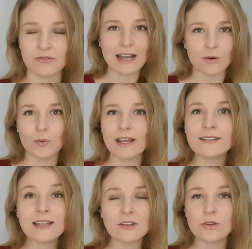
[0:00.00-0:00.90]
Now, ways
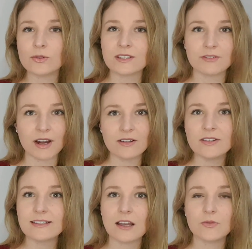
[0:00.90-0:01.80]
that you could surround
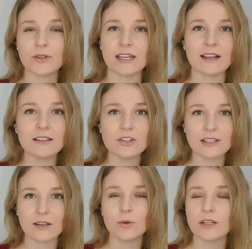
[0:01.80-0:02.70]
yourself with the English
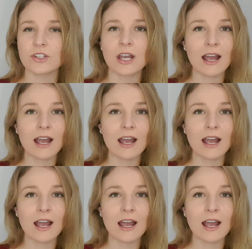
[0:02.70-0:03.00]
language